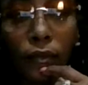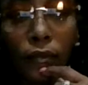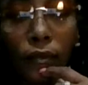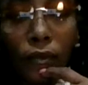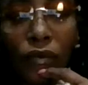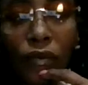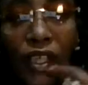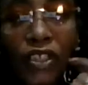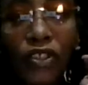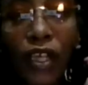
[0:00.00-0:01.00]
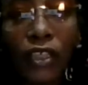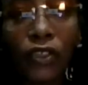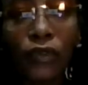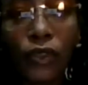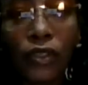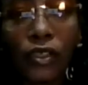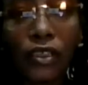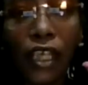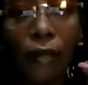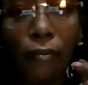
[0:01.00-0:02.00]
And you had to really
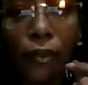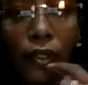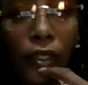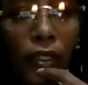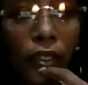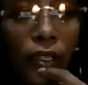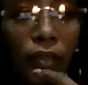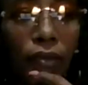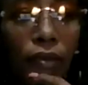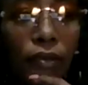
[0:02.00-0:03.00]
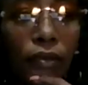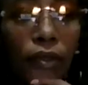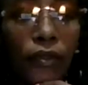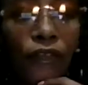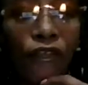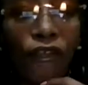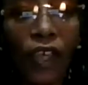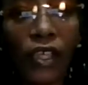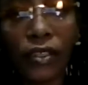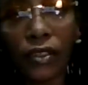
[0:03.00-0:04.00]
tap in and
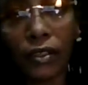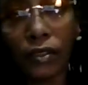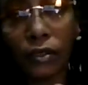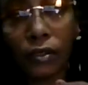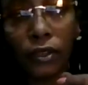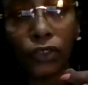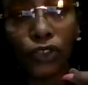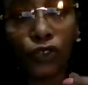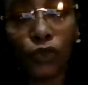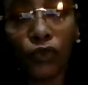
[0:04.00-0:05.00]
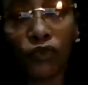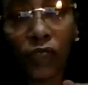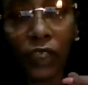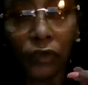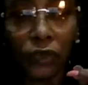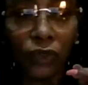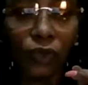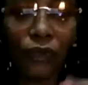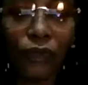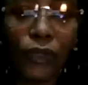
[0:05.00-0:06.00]
face the truth that was
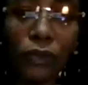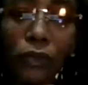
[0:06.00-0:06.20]
revealed unto